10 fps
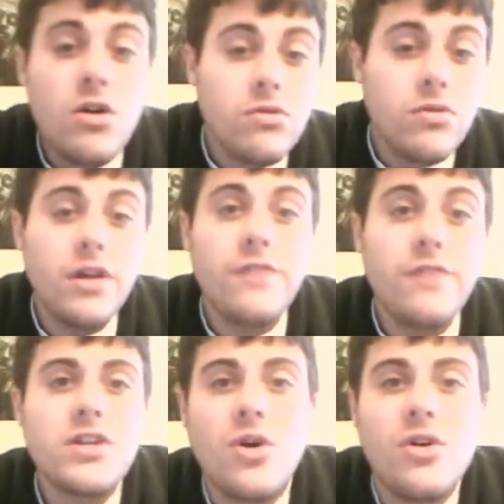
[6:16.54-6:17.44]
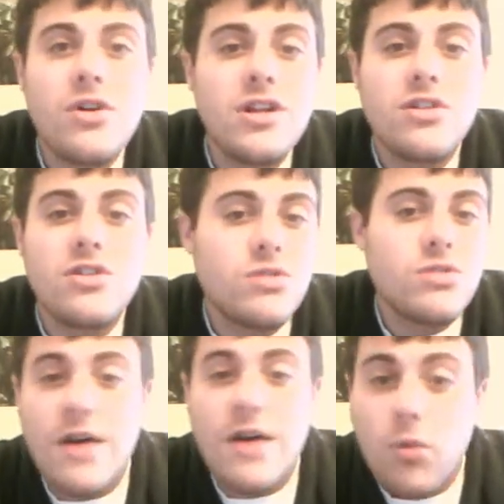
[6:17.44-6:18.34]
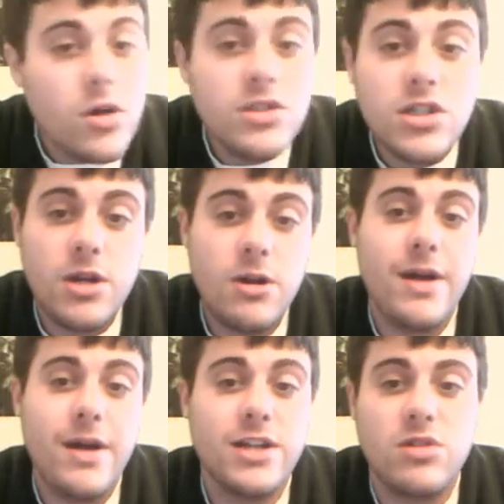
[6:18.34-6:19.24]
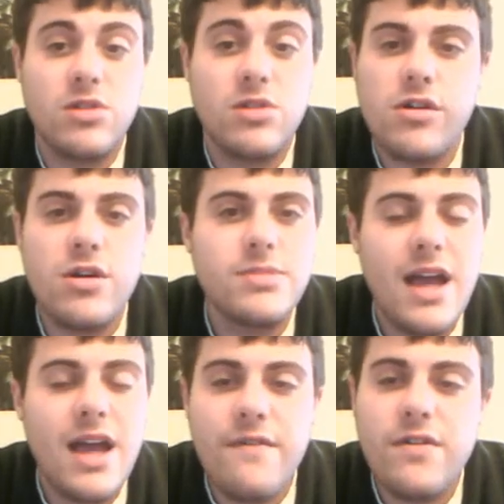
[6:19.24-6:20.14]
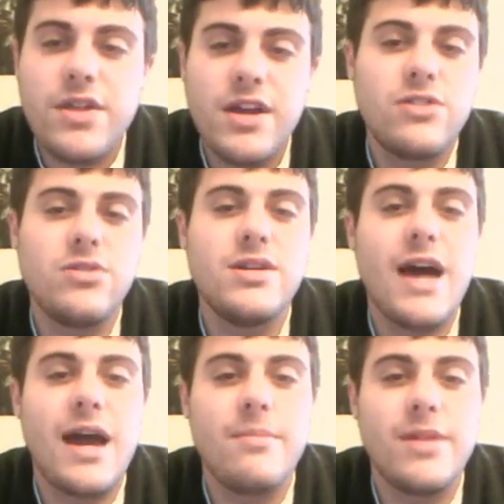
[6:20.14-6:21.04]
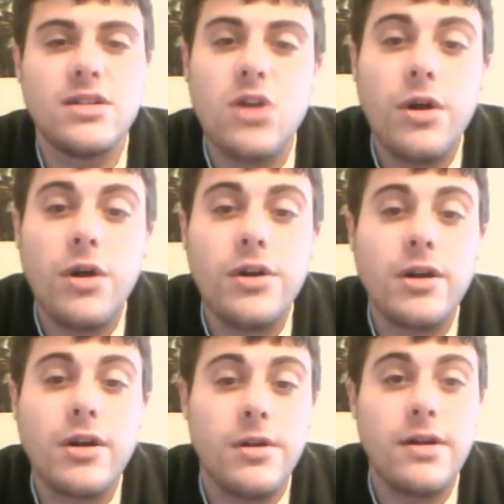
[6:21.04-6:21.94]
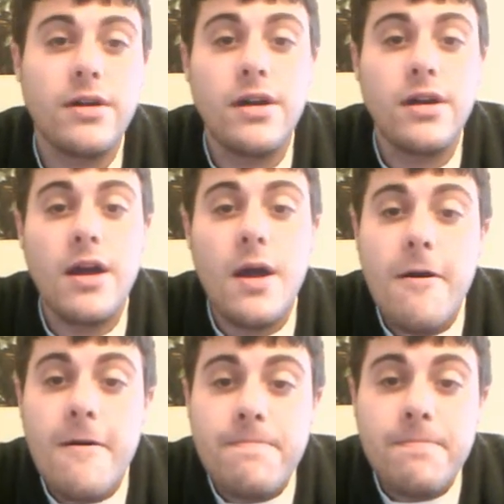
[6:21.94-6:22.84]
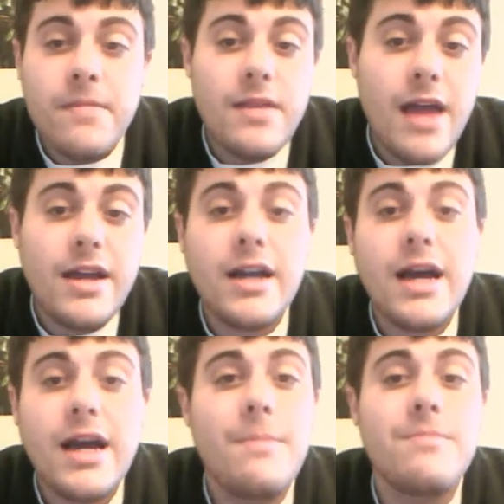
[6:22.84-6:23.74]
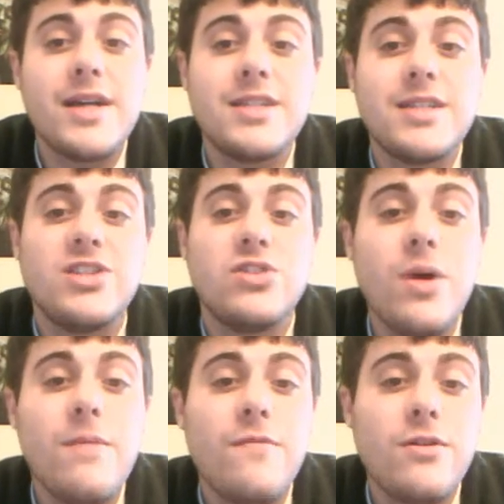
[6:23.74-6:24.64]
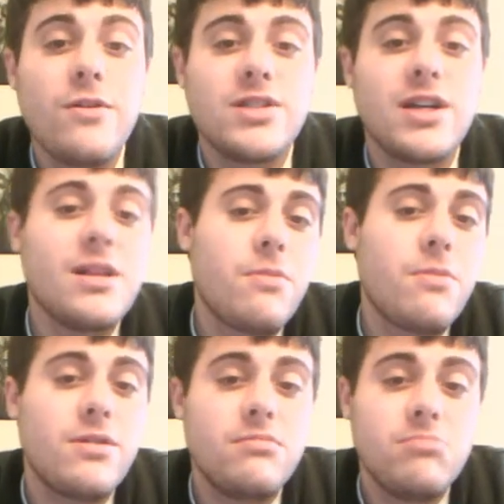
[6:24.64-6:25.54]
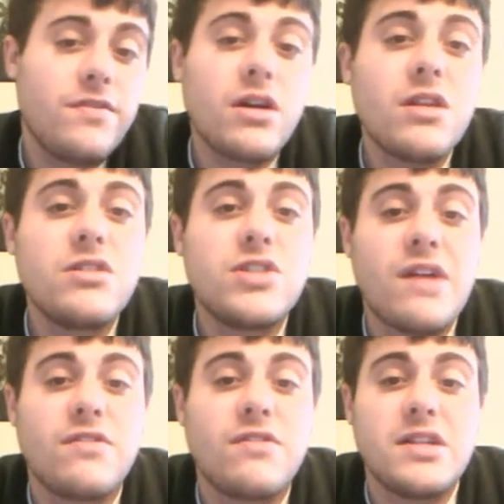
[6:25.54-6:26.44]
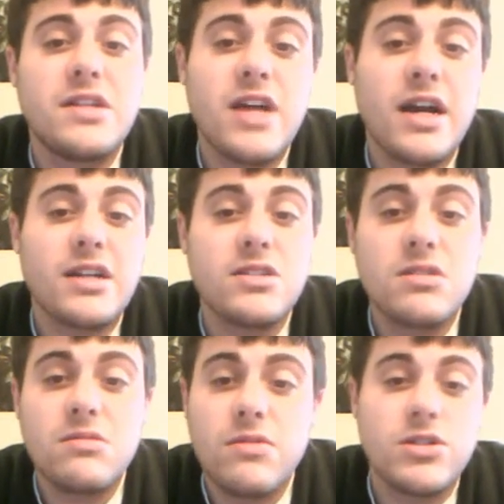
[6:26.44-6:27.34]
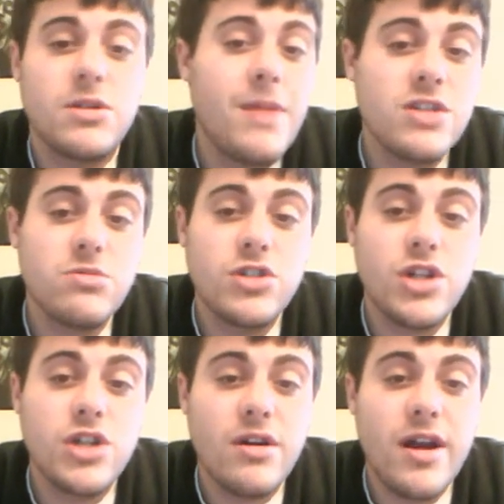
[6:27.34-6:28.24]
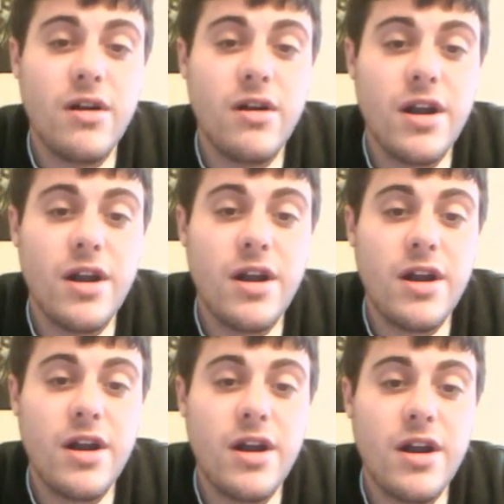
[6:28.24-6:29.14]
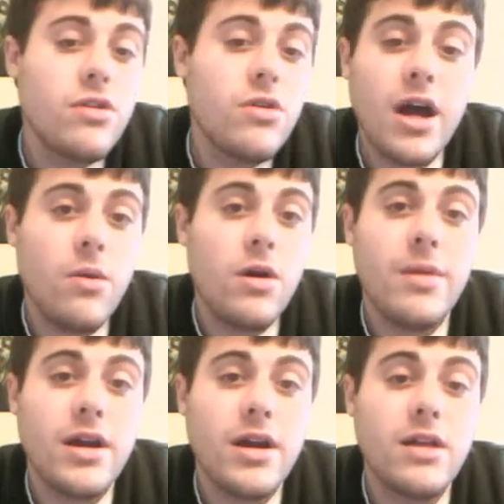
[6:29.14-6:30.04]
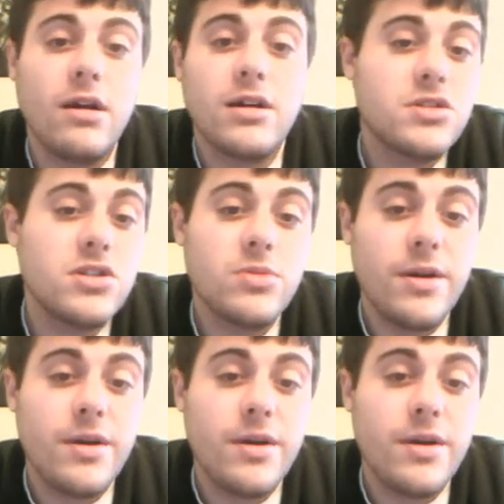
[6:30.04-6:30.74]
Really, for this, all you need to do is have one secure password, and it encrypts everything into a database on your computer. Now you can copy and paste this into web forms. The clipboard even clears after 10 seconds. There's a password generator on it, and you don't got to worry about keyloggers this way.